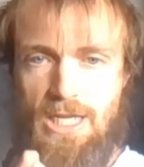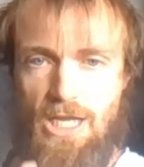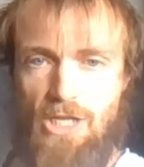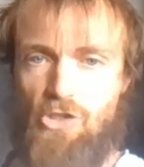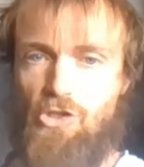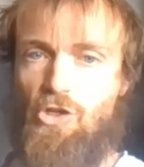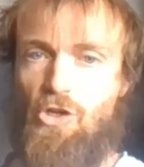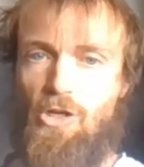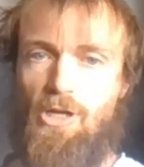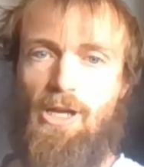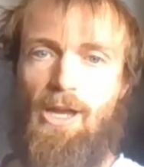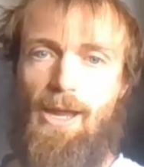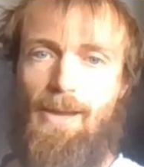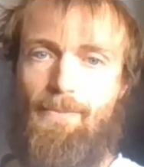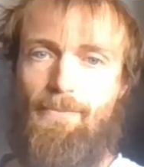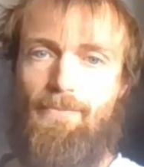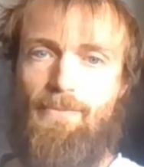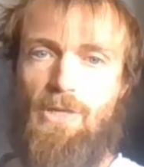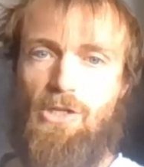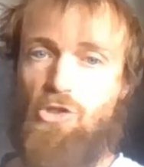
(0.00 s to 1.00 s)
is good kit.
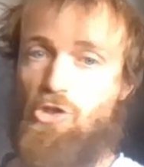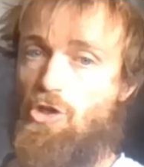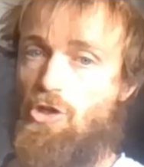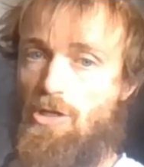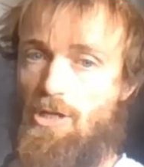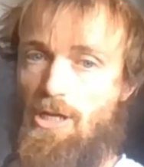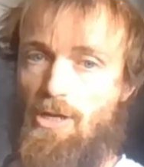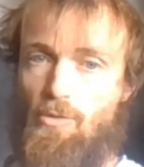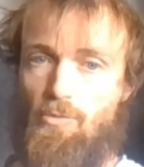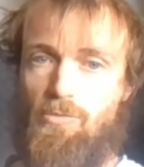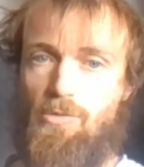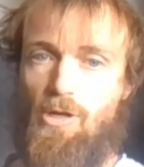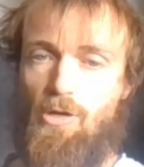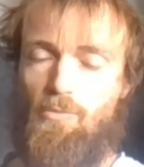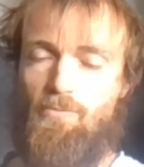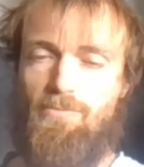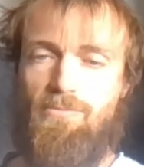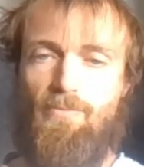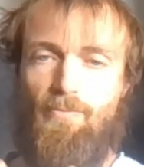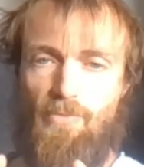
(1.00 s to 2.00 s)
And it's good, cl cl
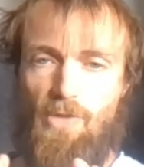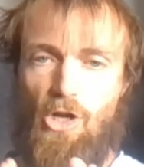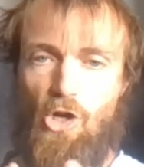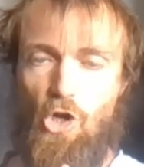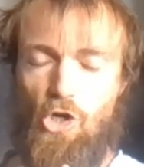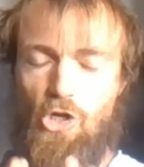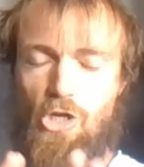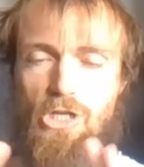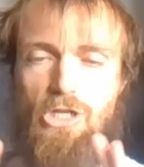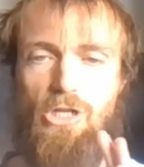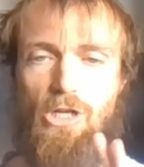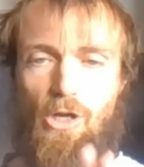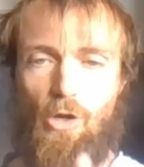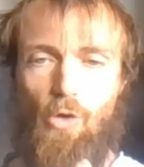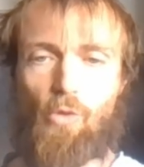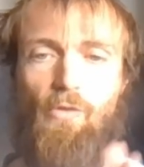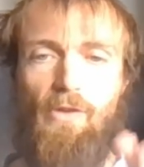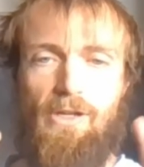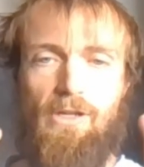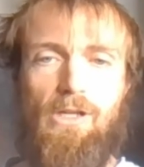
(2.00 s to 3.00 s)
good
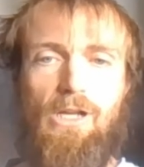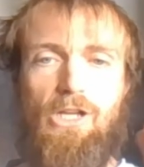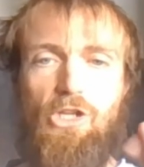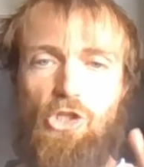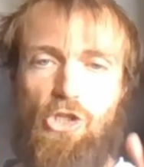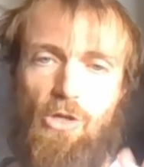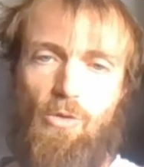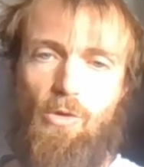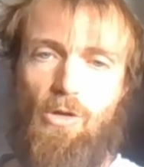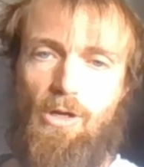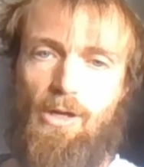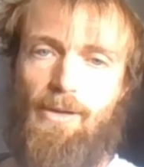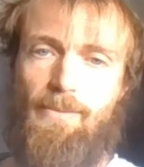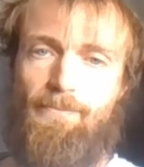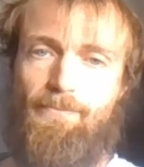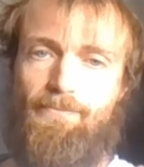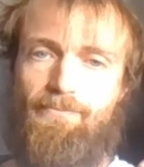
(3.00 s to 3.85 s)
clothing and shelter kit.